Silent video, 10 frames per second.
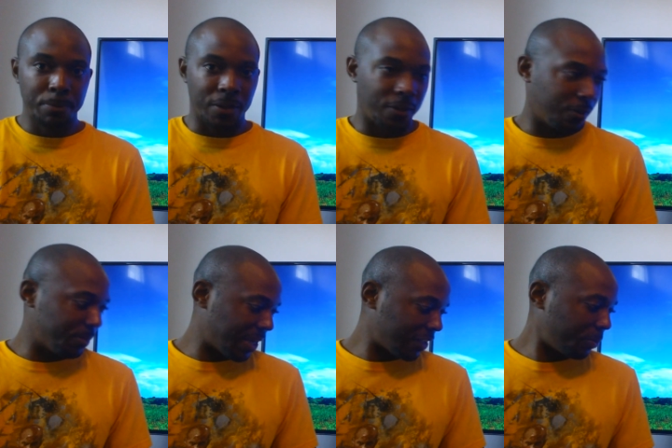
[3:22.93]
Um,
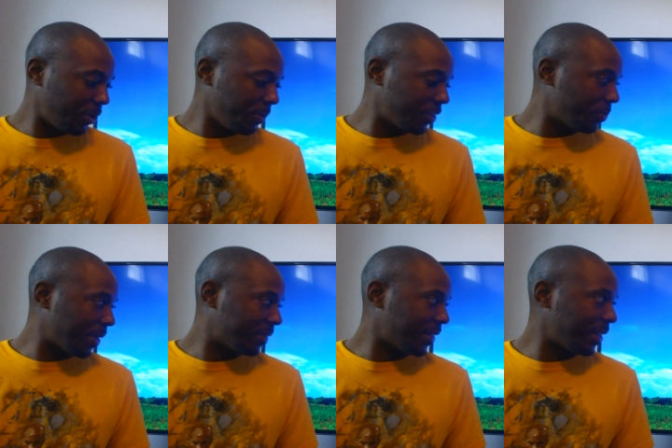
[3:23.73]
but that's pretty much
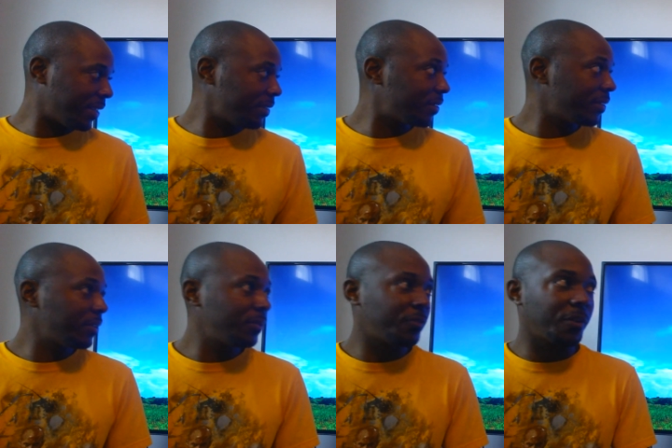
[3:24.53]
my
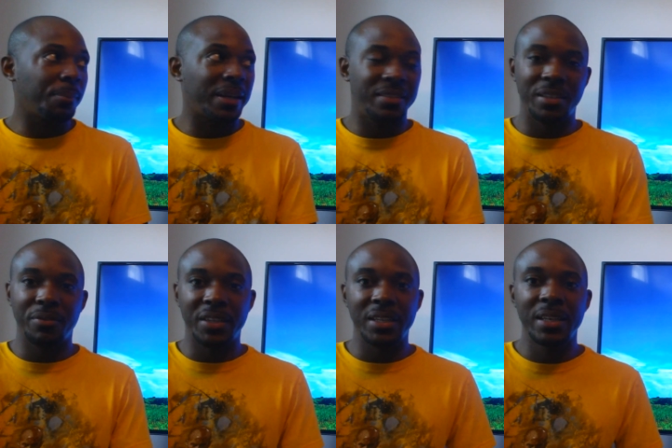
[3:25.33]
settings for my
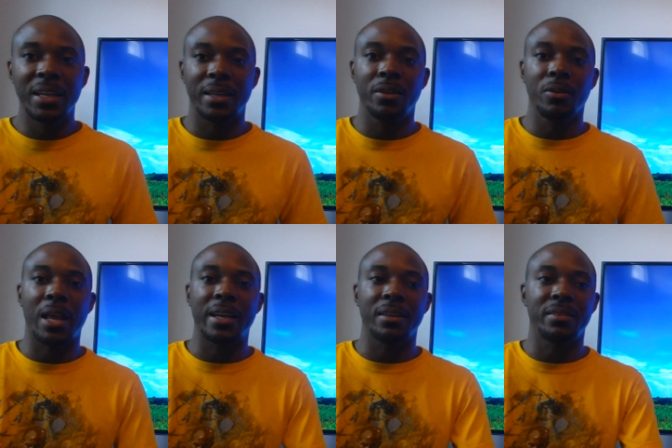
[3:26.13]
TV. I know,
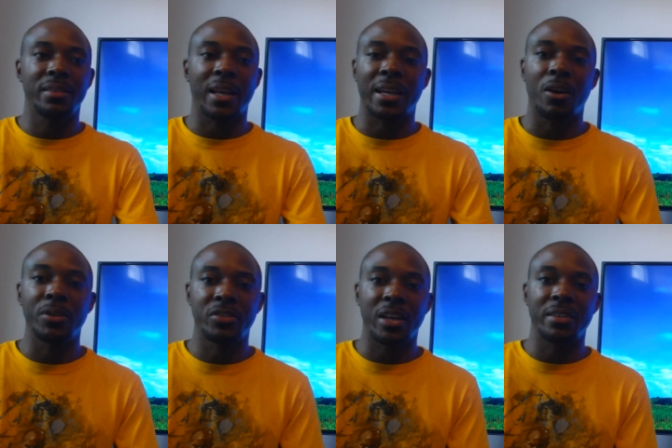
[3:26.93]
like I like I
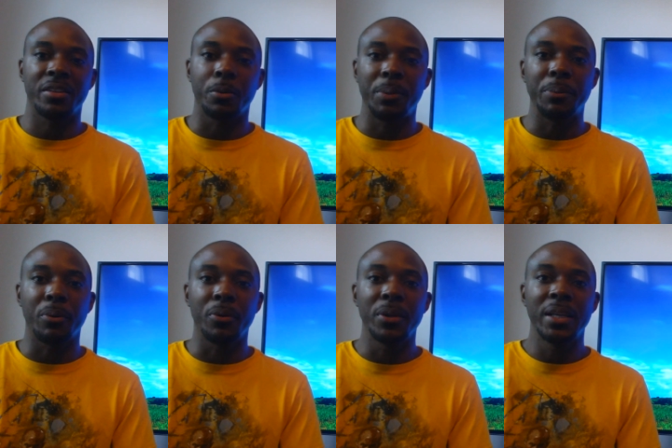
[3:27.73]
always try to tell
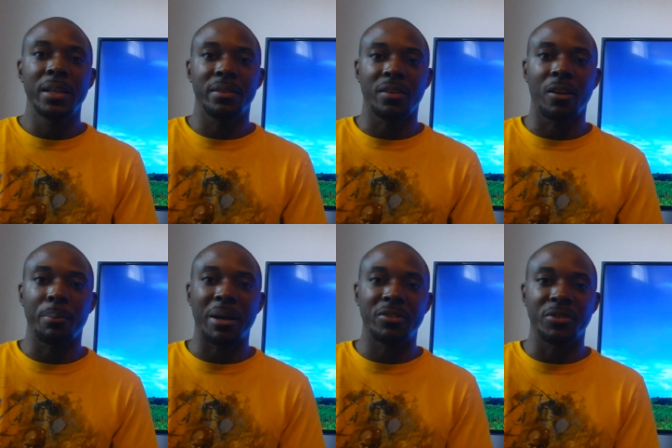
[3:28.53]
people, it's all
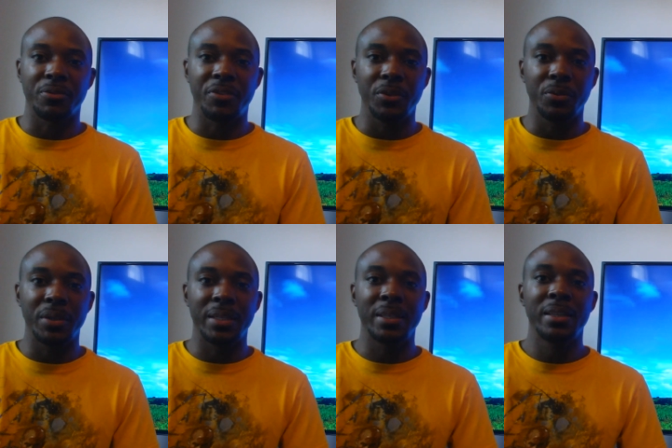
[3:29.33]
about your
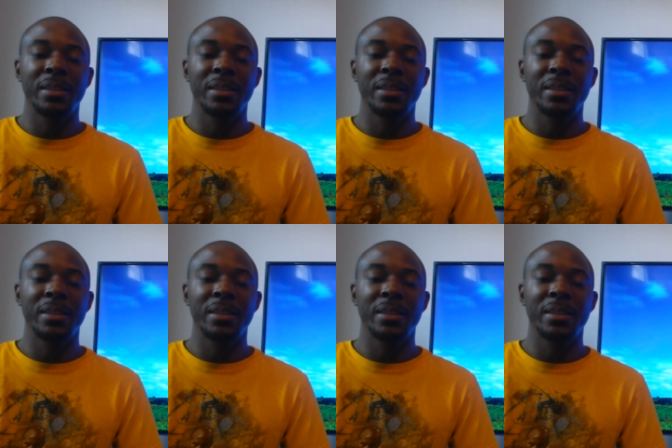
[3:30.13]
viewing,